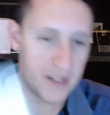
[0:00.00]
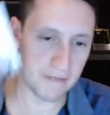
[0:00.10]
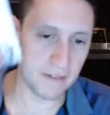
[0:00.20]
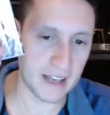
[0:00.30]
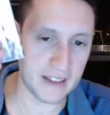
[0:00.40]

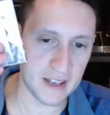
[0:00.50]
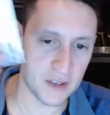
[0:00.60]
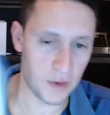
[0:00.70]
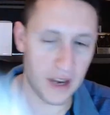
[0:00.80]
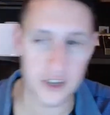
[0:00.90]
stuff like
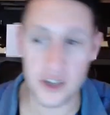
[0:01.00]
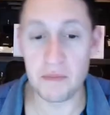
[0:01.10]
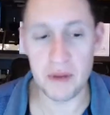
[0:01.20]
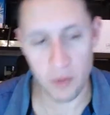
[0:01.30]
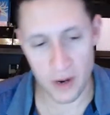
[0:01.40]
this when I
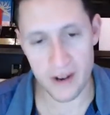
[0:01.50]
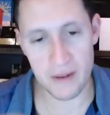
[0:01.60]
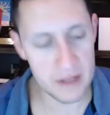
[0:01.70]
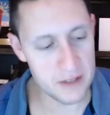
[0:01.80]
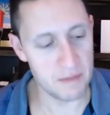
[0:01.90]
should be
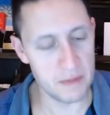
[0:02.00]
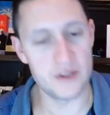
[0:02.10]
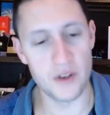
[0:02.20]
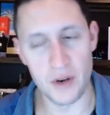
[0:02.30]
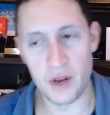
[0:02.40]
wearing Miss,
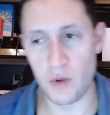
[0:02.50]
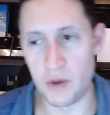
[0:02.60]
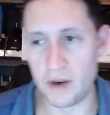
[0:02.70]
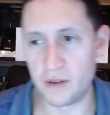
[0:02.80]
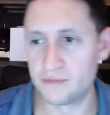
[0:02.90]
Missoni
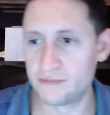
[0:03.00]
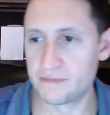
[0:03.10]
Uomo.